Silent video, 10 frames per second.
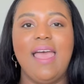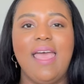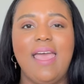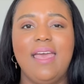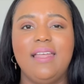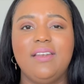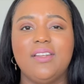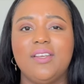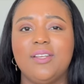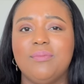and
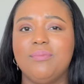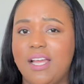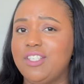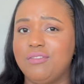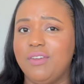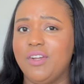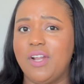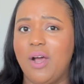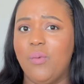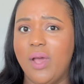I just figured
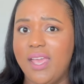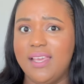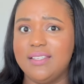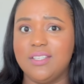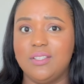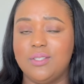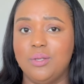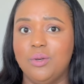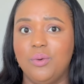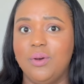out ways
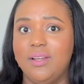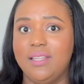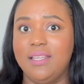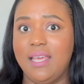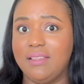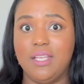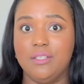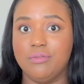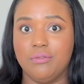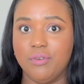to get
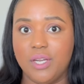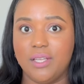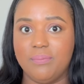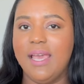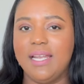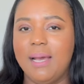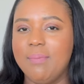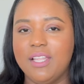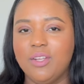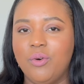things for free. And I'm
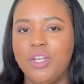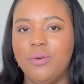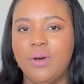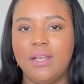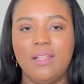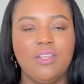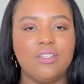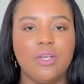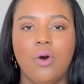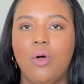not the only one.
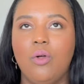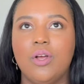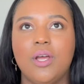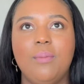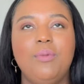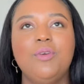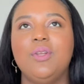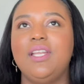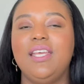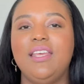There's a whole
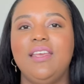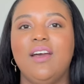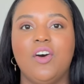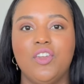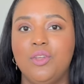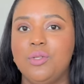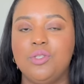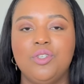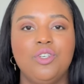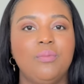community on
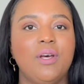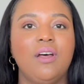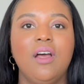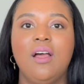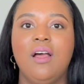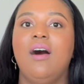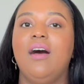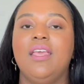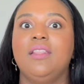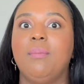YouTube,
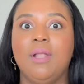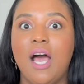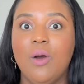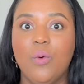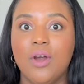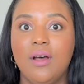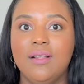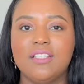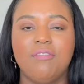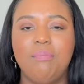in the blog
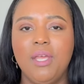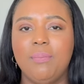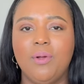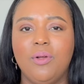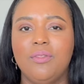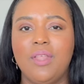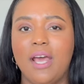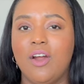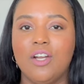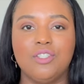world, of people
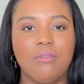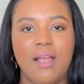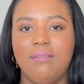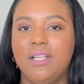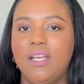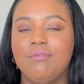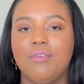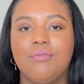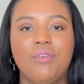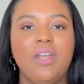that are traveling
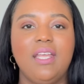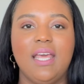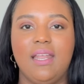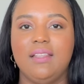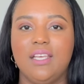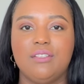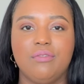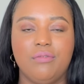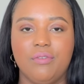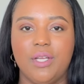for free, getting things
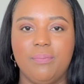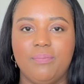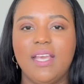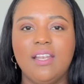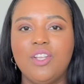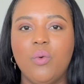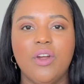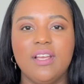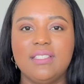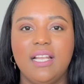for free. And don't
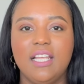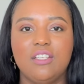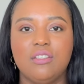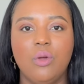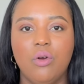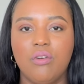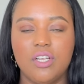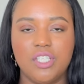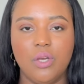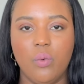worry, it's not like
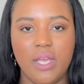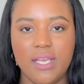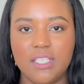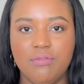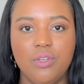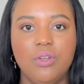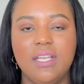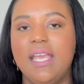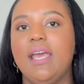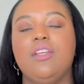soul-crushing ways for you
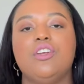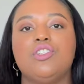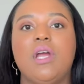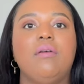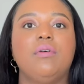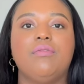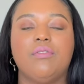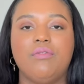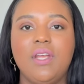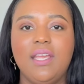to get your travel
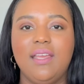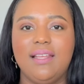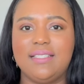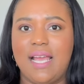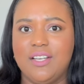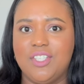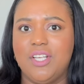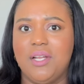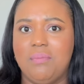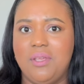for free. It's actually
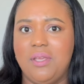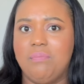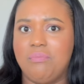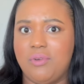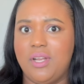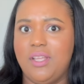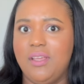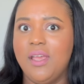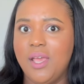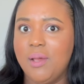gonna be
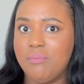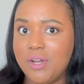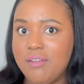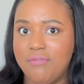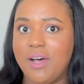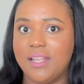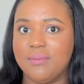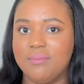pretty fun.